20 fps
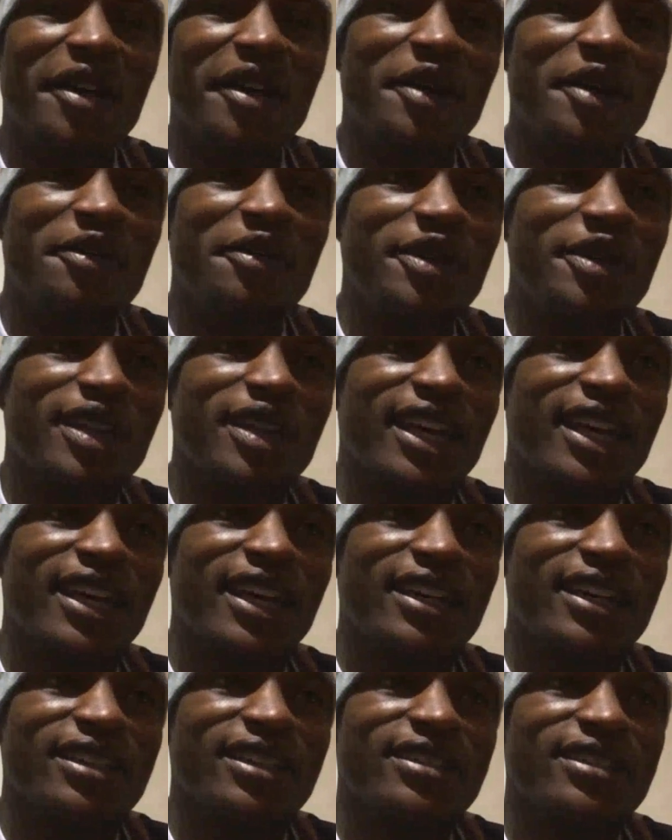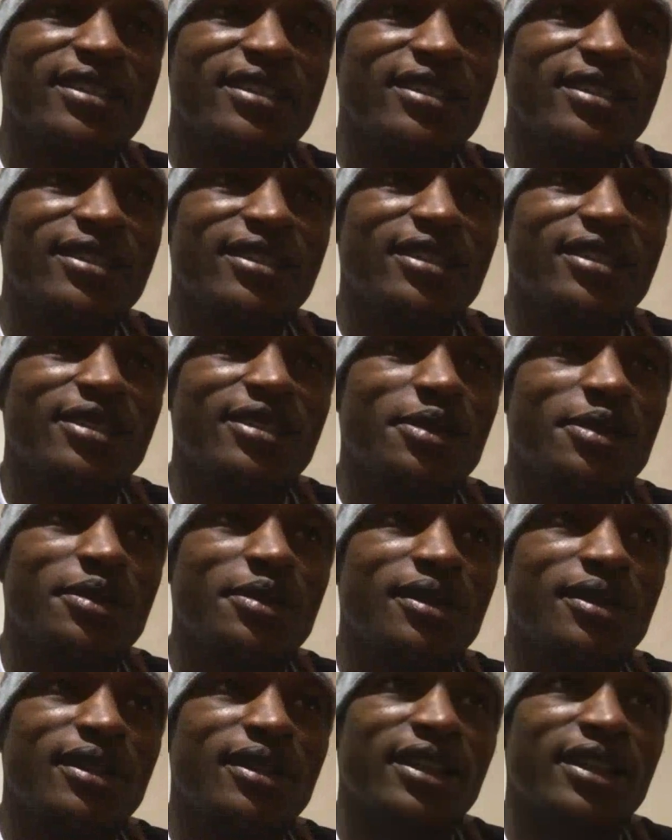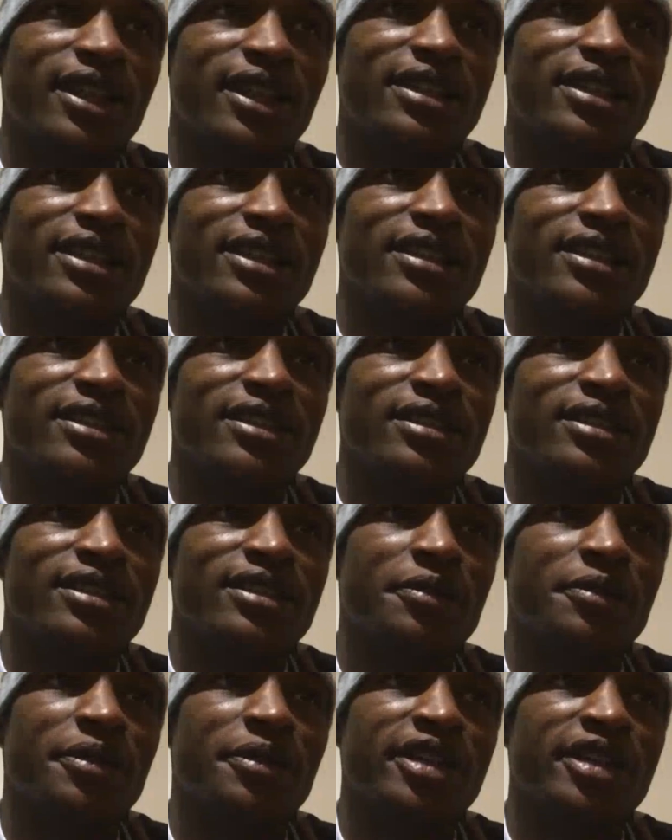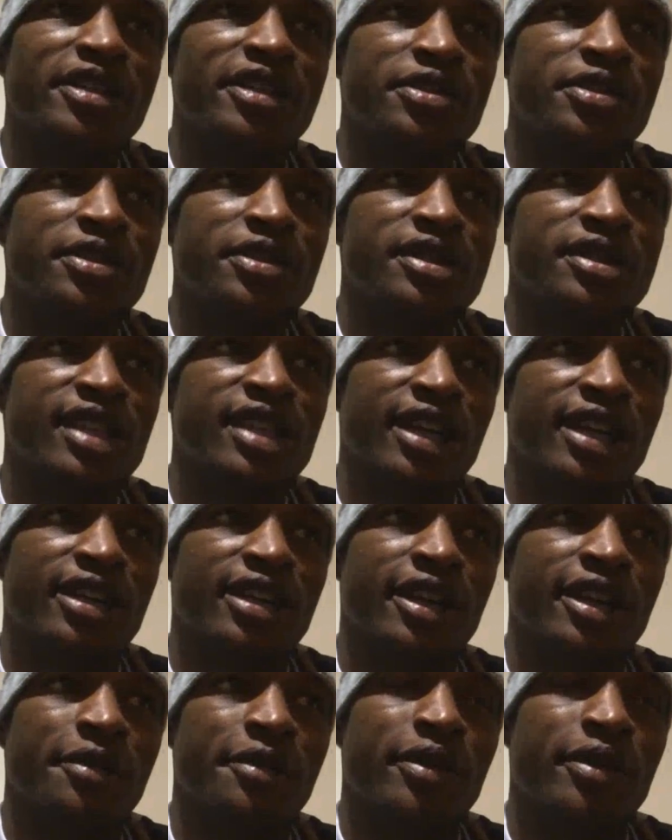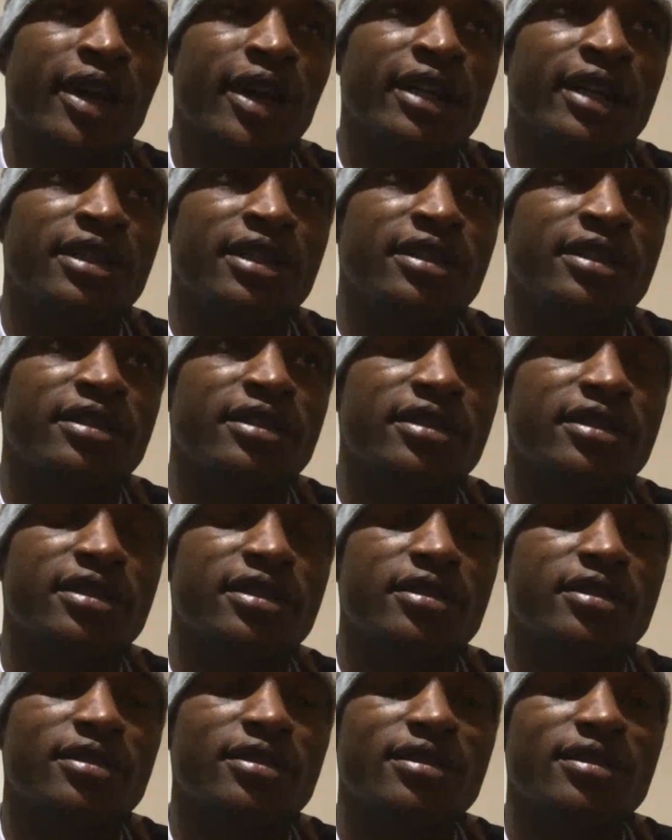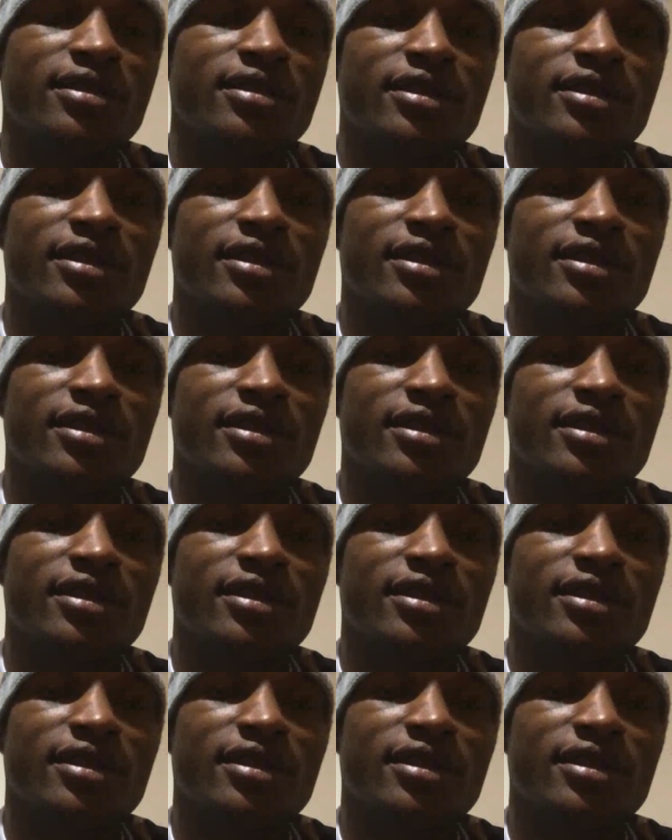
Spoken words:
I feel like nothing compared to a Saturday practice.